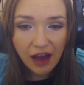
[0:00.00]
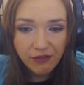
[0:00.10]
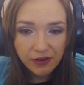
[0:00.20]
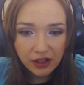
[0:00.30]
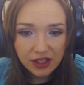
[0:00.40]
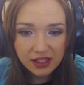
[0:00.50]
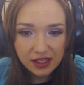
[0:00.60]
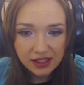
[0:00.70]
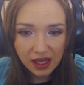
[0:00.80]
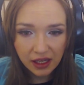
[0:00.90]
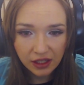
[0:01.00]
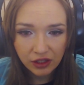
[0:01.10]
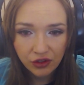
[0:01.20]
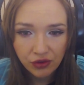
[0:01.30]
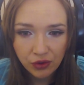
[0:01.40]
Aphelios
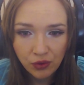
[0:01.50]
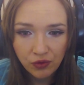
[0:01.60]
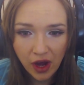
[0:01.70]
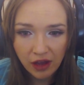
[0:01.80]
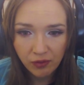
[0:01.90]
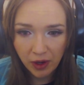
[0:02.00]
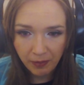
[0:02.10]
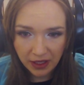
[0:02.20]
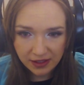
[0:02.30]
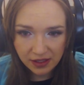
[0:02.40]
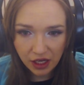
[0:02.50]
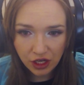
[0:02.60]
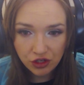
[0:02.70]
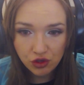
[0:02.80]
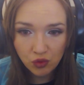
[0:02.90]
cycle through 5 weapons,
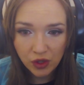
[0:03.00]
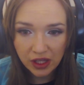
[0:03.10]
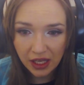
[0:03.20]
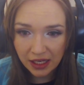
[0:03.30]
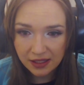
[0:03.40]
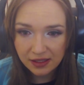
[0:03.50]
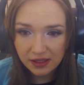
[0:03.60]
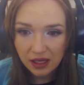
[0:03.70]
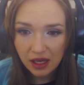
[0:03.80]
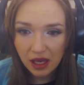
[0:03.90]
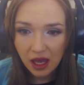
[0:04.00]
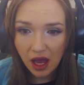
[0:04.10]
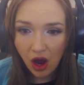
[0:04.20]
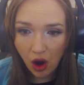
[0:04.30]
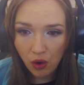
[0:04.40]
each with its
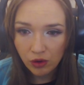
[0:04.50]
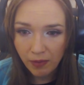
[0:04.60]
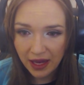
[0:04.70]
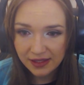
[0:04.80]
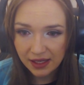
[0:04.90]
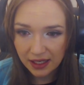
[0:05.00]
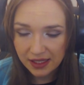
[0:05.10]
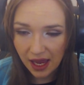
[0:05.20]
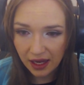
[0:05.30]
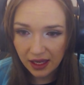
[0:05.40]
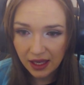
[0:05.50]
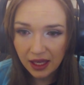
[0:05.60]
own basic attack.